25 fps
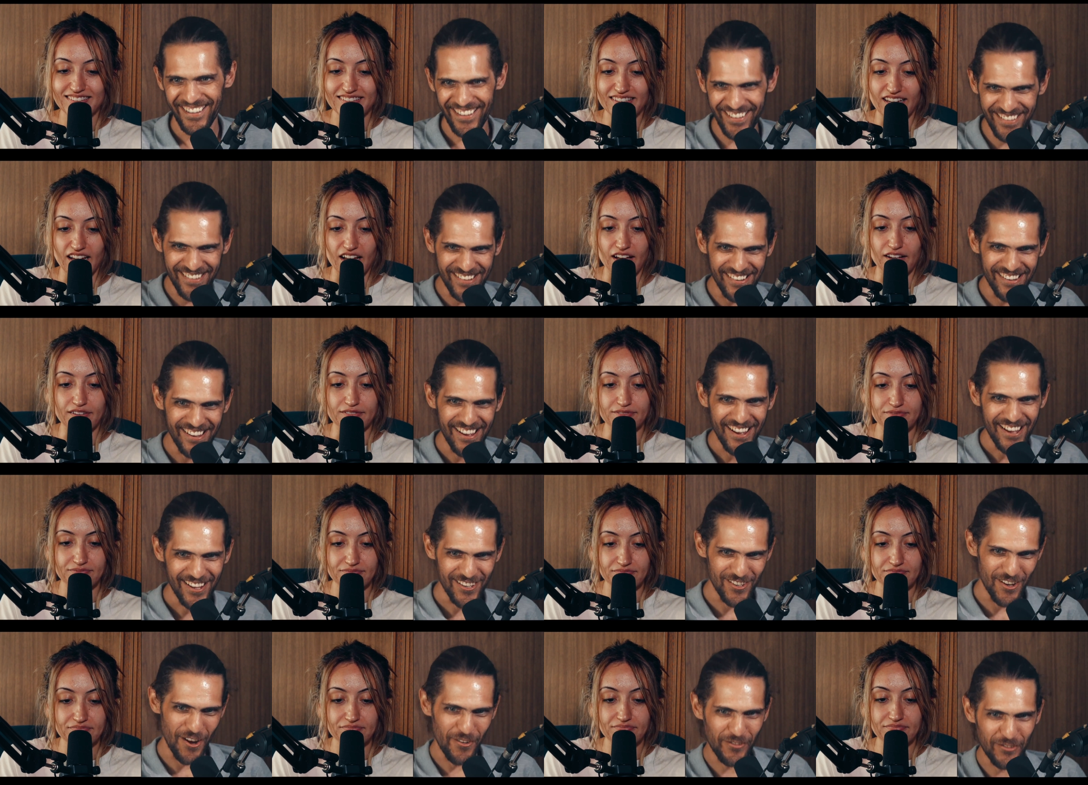Speaker 1: Yeah.
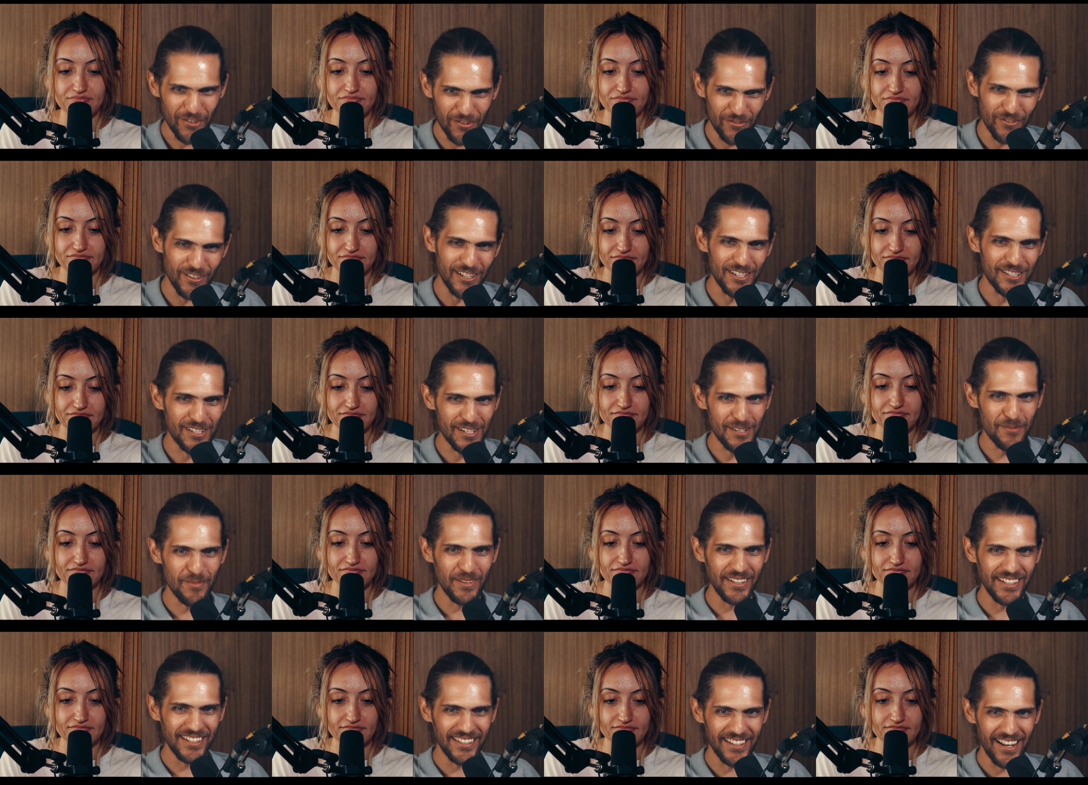
Speaker 2: You have to feature a
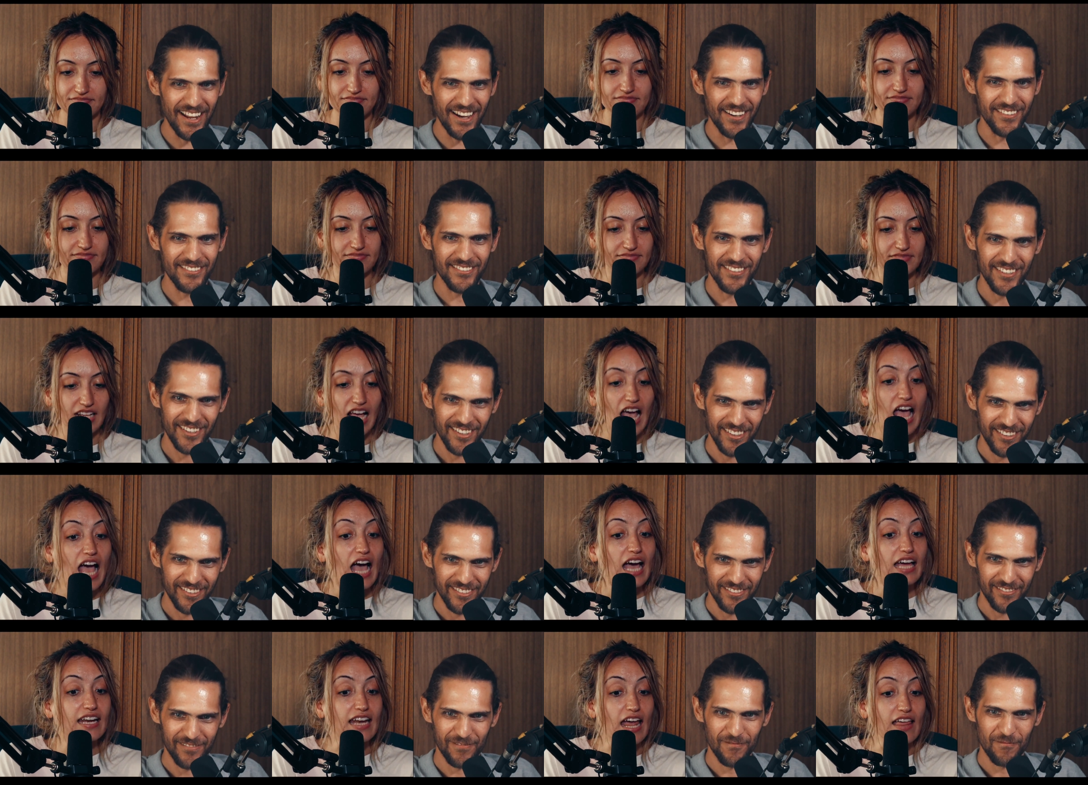minute now.
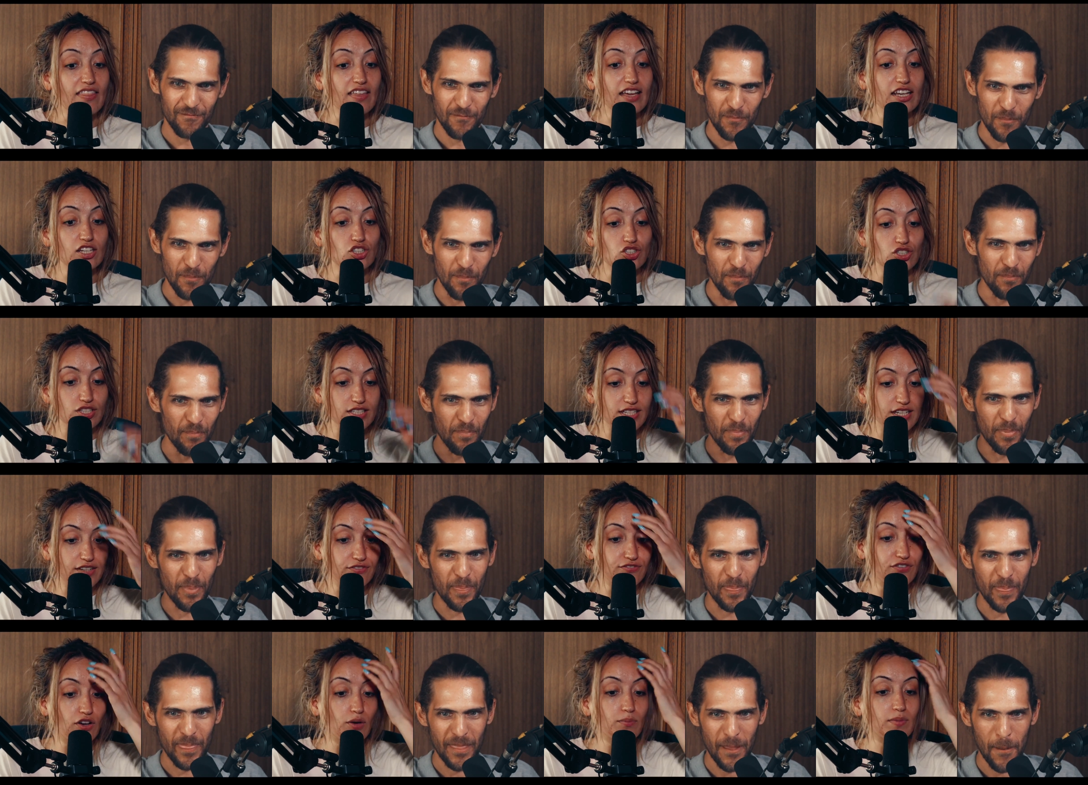
Speaker 1: Another
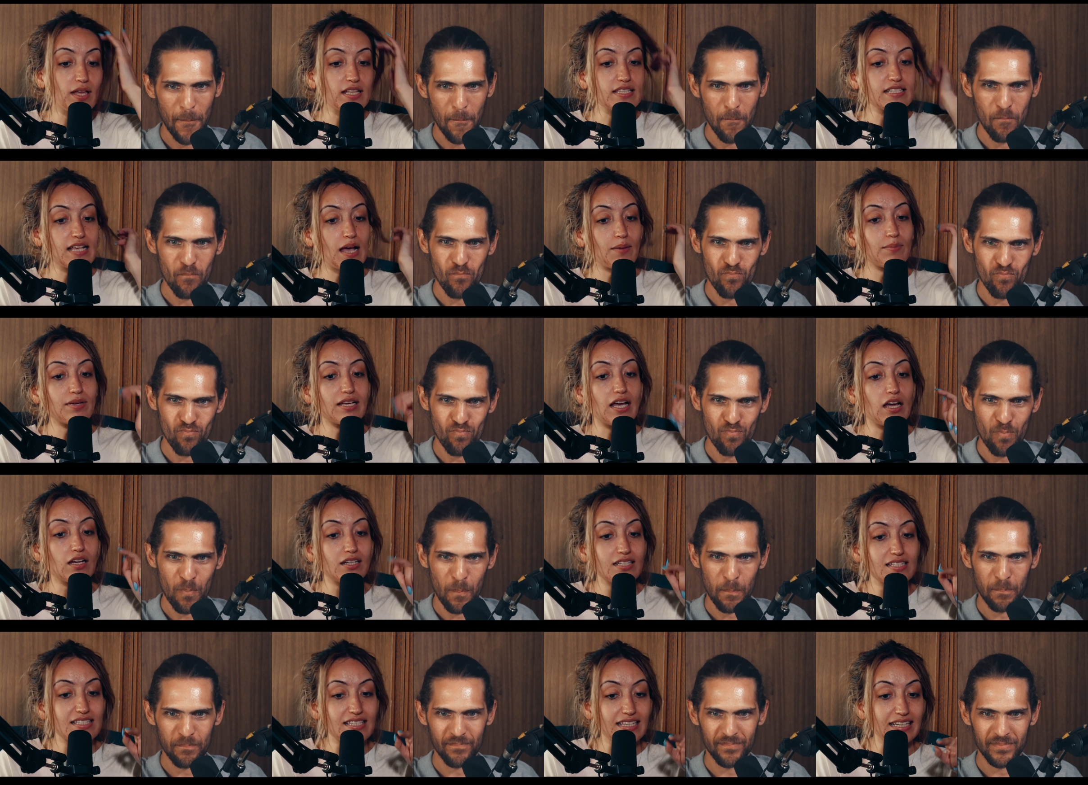interesting mm. film that's coming
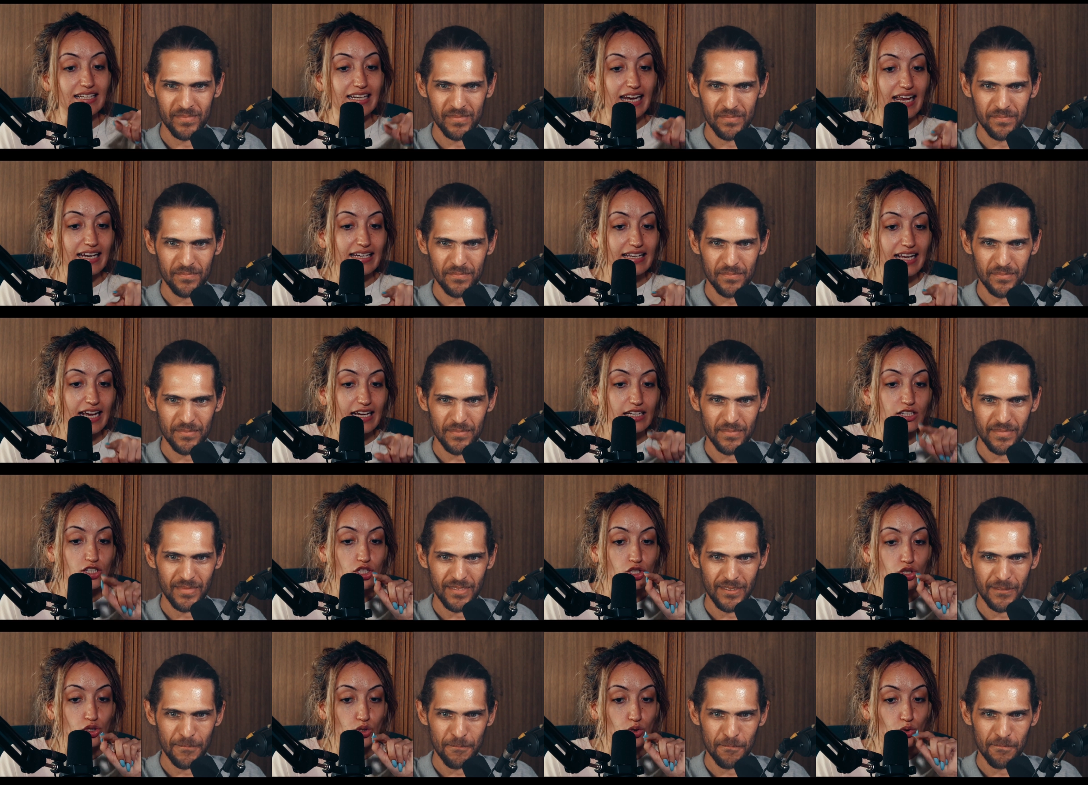out is The
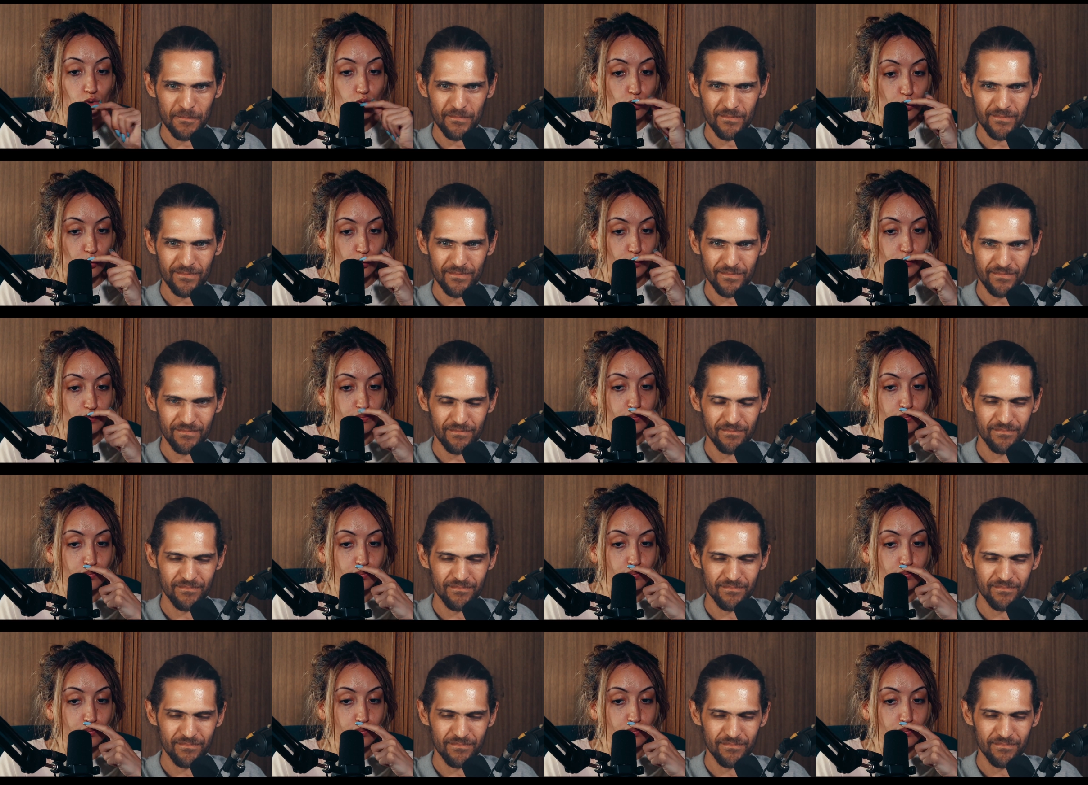Gladiator two.